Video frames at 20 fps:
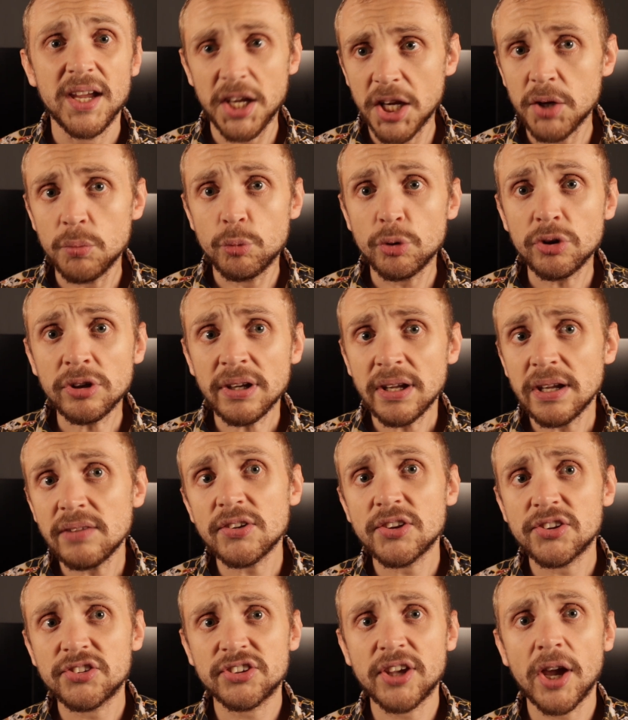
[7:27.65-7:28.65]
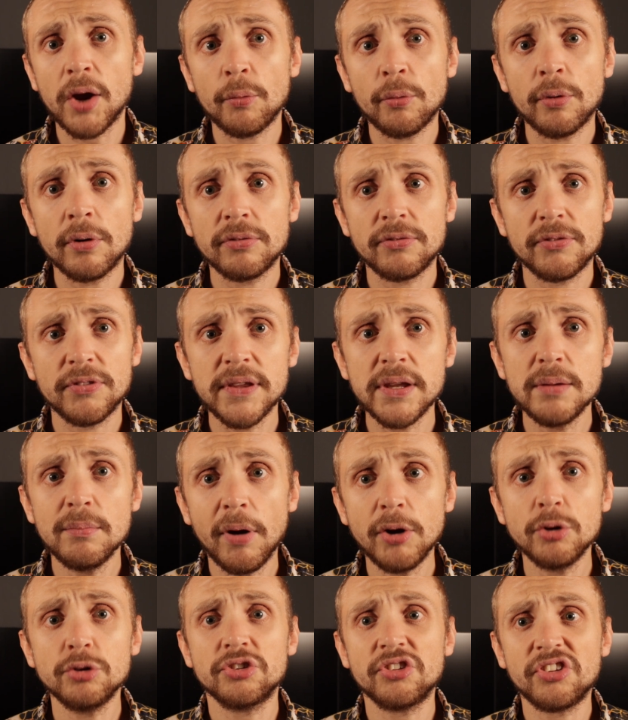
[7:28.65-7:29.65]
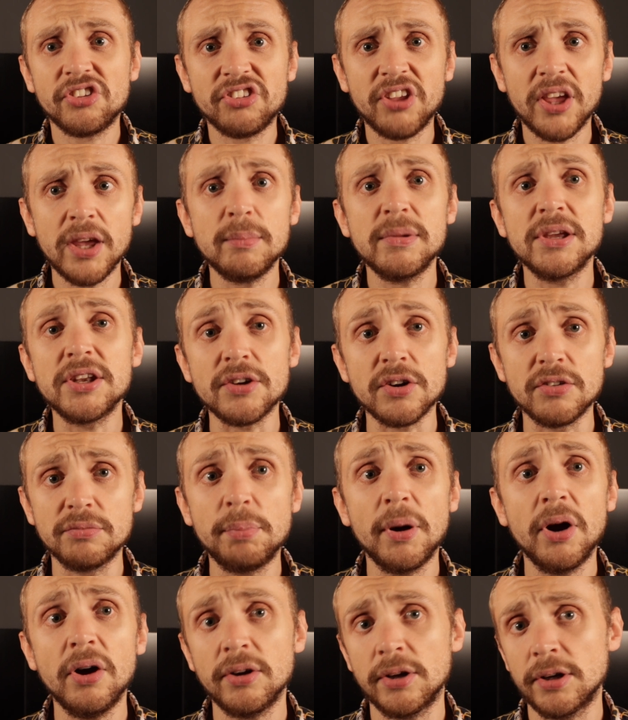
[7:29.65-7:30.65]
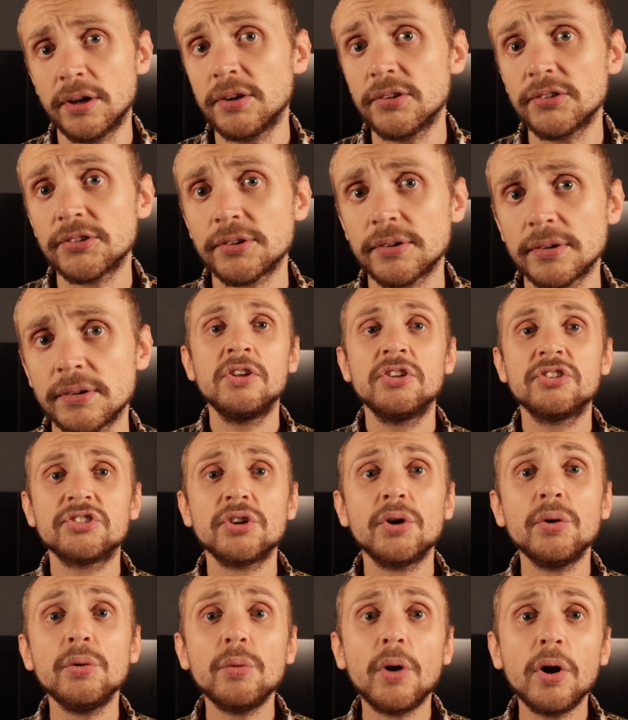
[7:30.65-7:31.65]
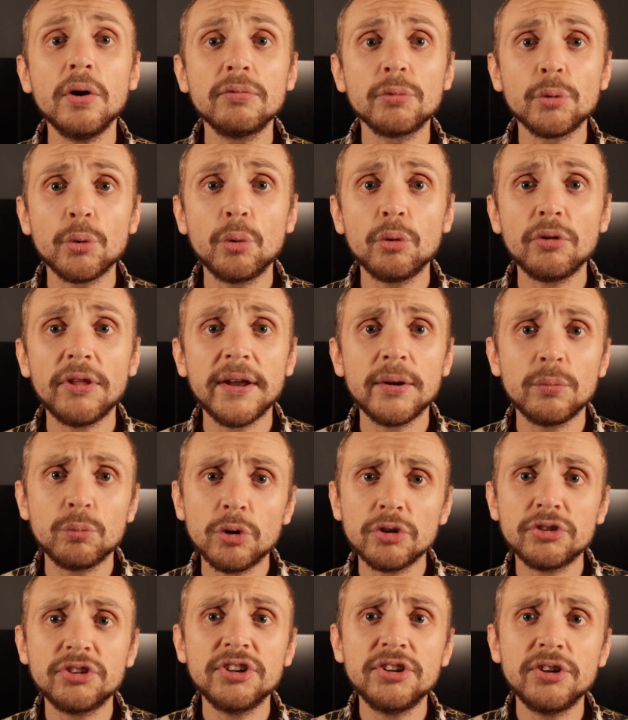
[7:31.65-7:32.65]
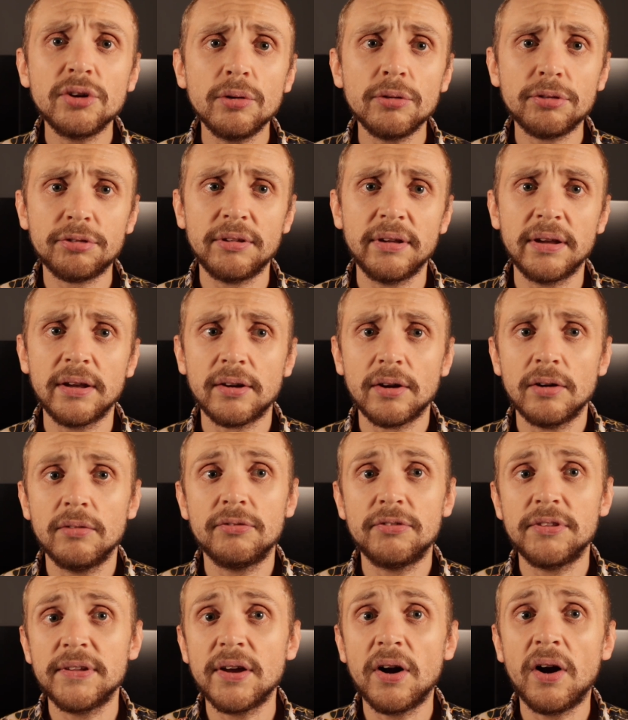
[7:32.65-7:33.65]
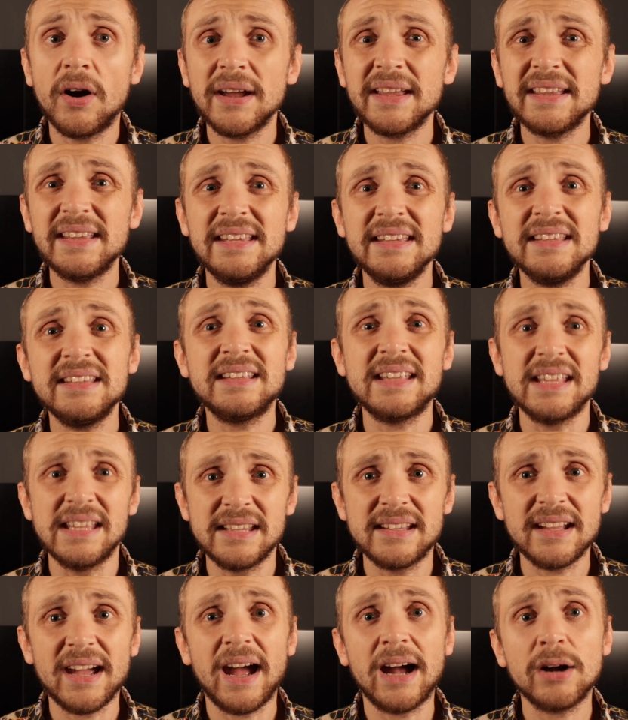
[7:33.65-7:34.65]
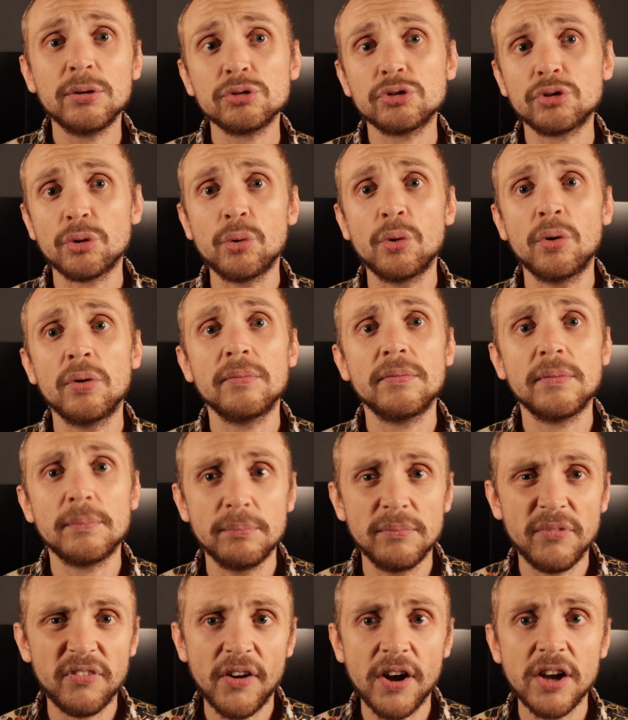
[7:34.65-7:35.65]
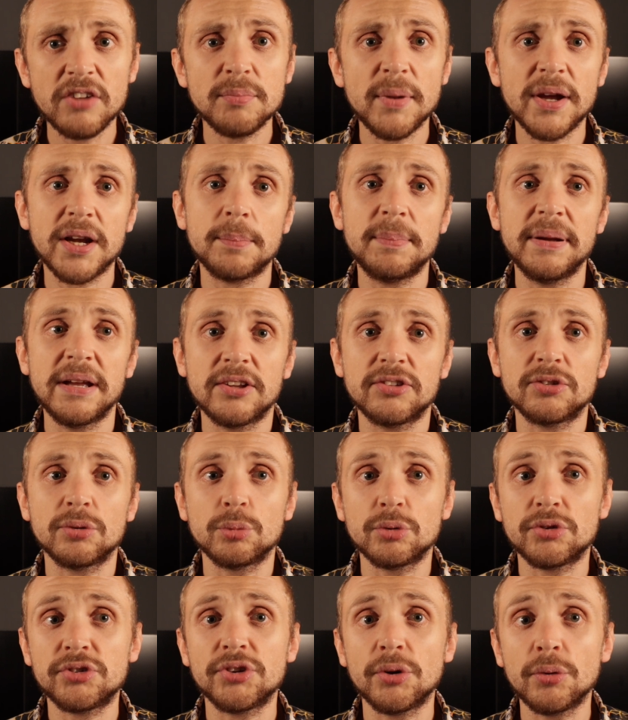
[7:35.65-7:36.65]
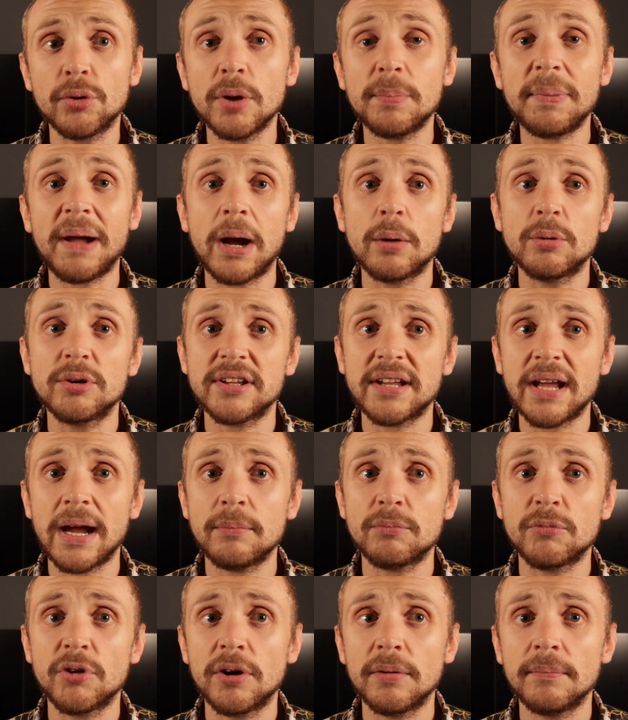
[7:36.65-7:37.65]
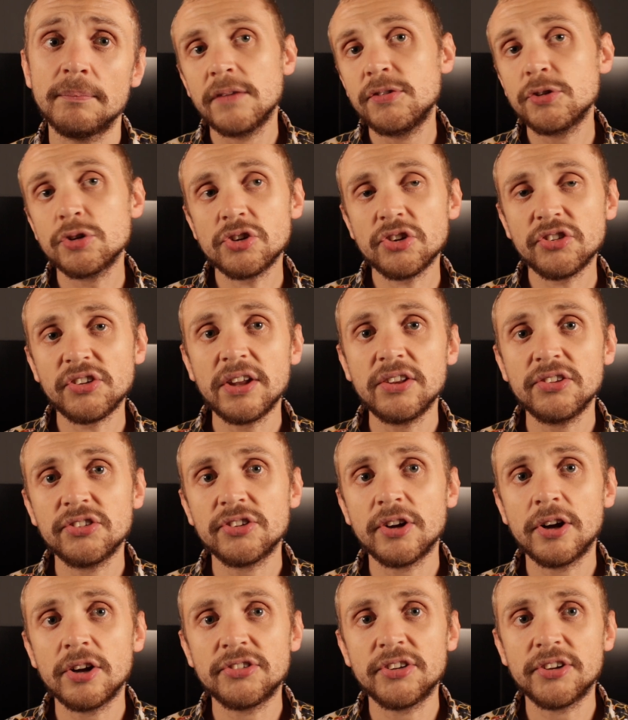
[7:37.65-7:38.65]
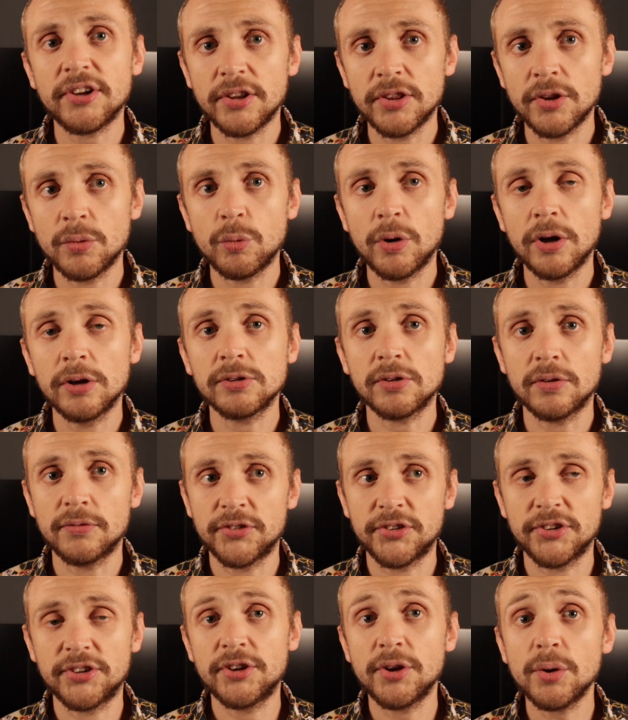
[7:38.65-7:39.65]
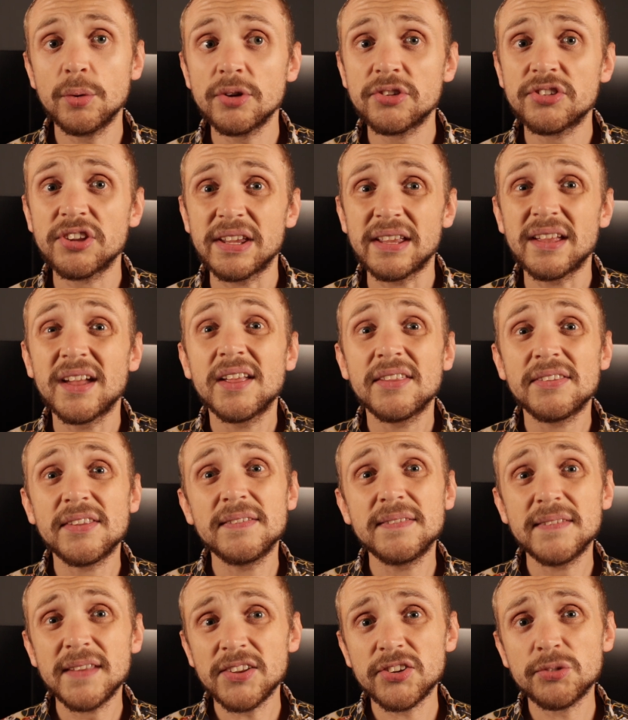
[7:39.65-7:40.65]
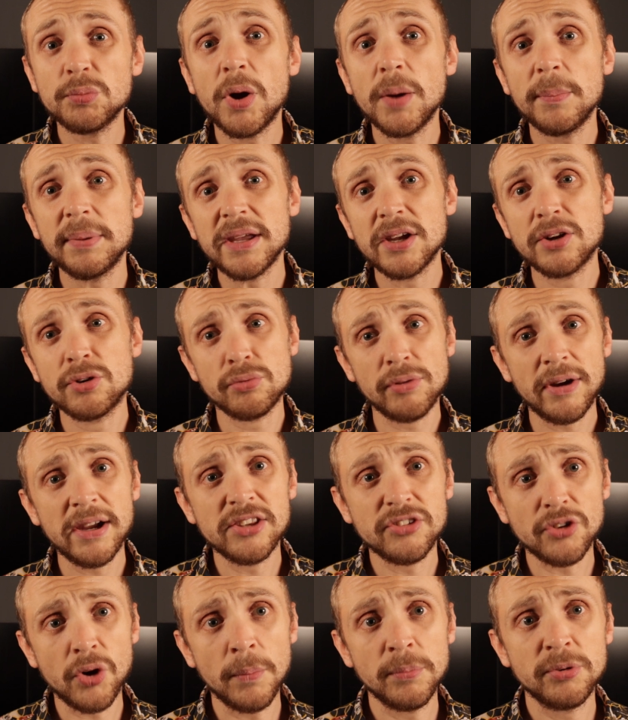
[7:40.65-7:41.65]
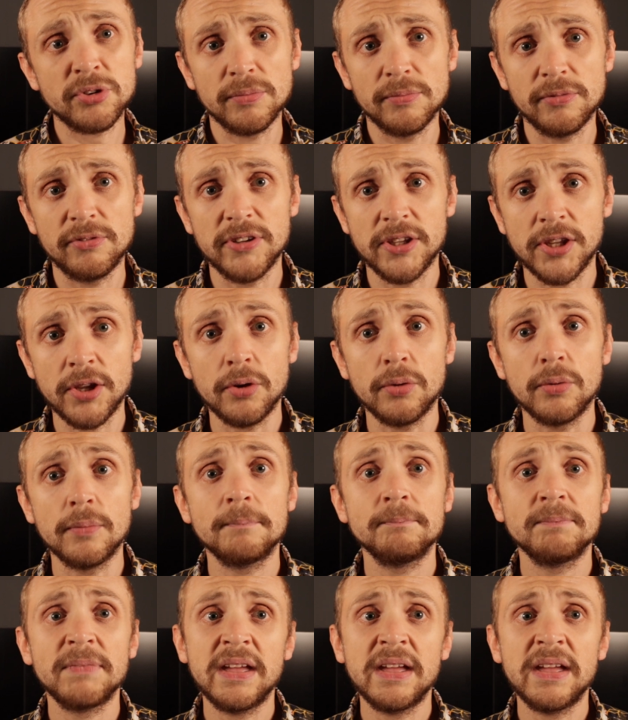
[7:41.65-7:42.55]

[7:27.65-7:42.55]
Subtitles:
It wouldn't even scare off the most timid of burglars. So overall then, what do you think of the IEGEEK outdoor 5 megapixel solar powered camera? If you're just getting started in the world of security, then this might be a great option for you.